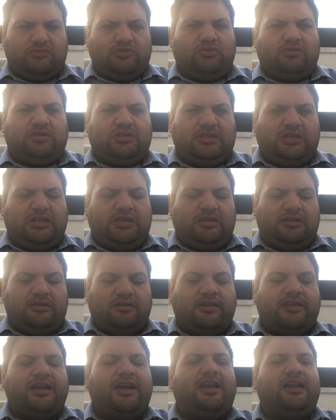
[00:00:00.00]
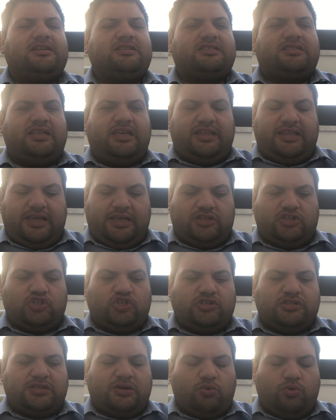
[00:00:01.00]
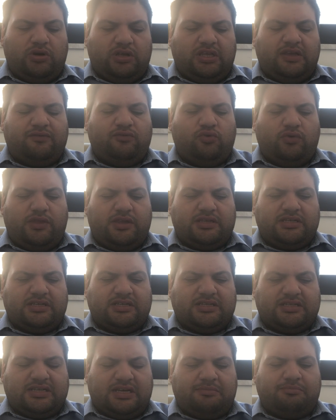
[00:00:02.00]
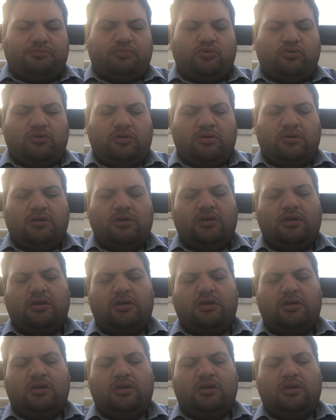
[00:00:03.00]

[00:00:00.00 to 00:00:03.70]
okay real estate agents I will give you this example